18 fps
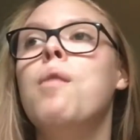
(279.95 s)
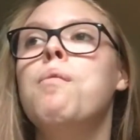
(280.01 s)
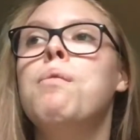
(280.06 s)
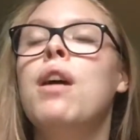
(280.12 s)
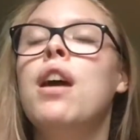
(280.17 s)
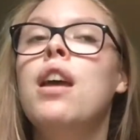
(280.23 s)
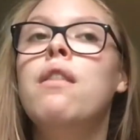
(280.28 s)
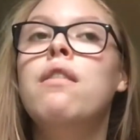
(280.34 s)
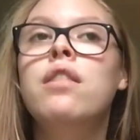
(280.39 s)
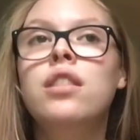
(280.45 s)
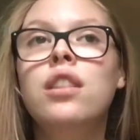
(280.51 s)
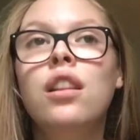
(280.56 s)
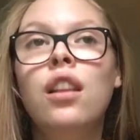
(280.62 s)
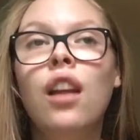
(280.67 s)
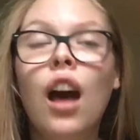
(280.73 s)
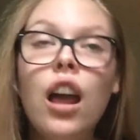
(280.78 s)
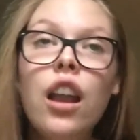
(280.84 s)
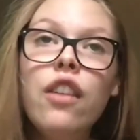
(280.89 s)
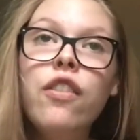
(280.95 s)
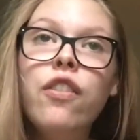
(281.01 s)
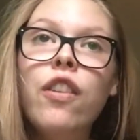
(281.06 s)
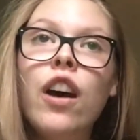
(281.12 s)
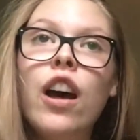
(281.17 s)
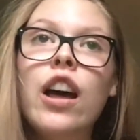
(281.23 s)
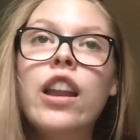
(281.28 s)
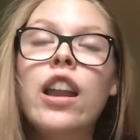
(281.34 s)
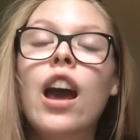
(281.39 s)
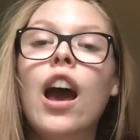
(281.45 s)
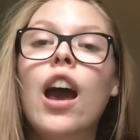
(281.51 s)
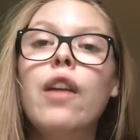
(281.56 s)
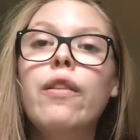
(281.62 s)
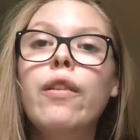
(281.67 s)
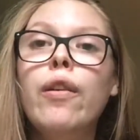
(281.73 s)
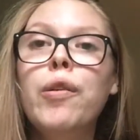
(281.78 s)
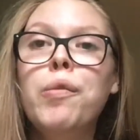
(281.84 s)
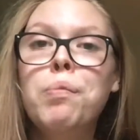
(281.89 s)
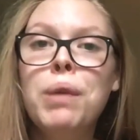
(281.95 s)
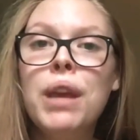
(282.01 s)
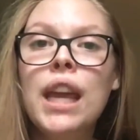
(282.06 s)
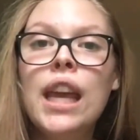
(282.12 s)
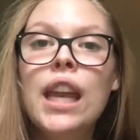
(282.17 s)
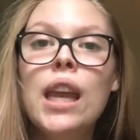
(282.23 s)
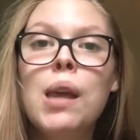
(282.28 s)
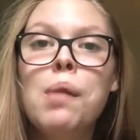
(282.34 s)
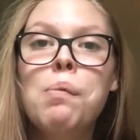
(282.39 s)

But it was a lot of fun. I rode Petey.